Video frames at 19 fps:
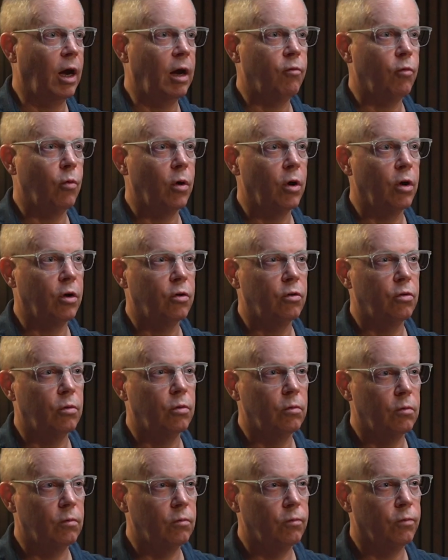I've worked
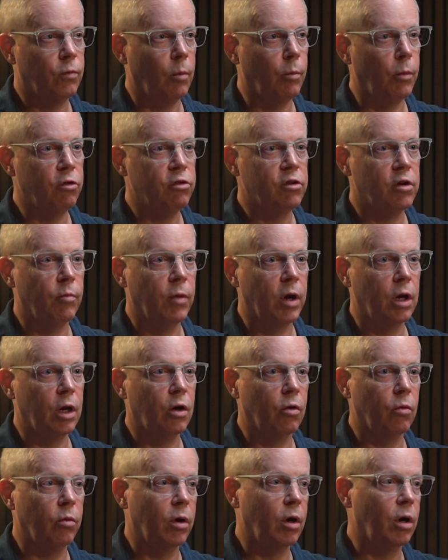for most of my
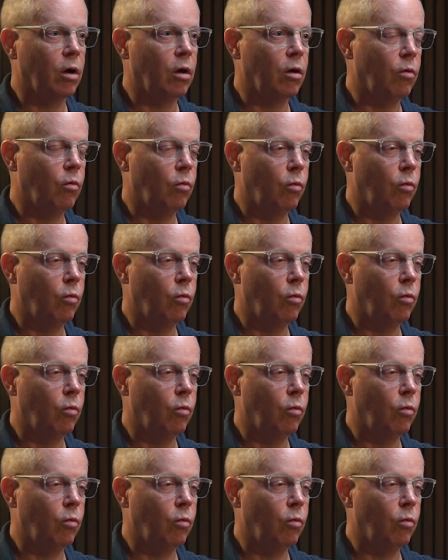career